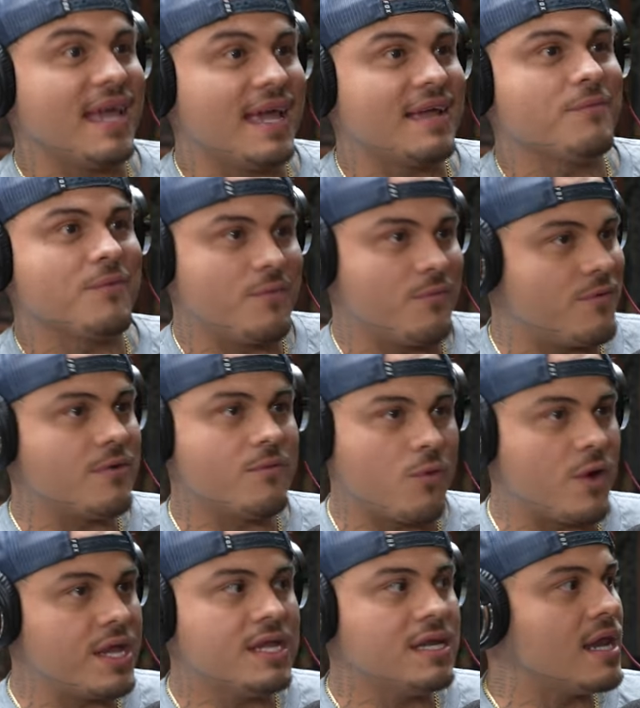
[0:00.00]
Like when we're yeah.
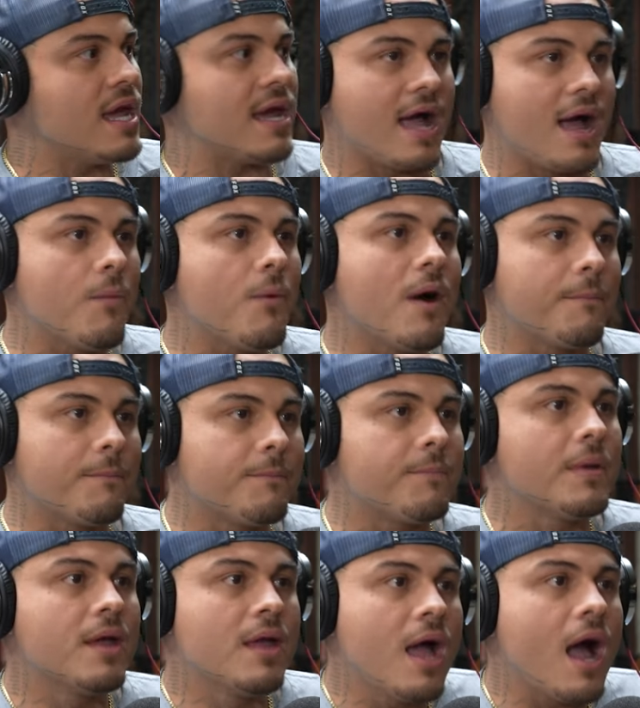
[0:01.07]
winning, like I, I want,
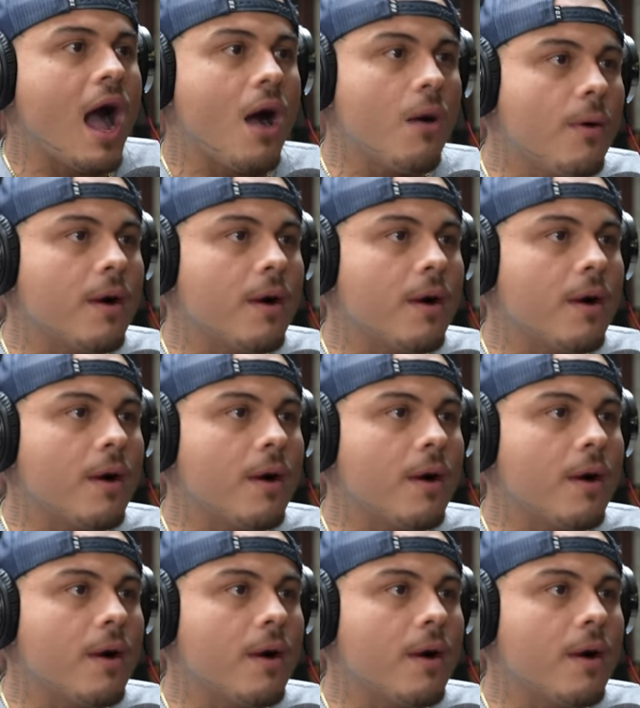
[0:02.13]
everybody around me.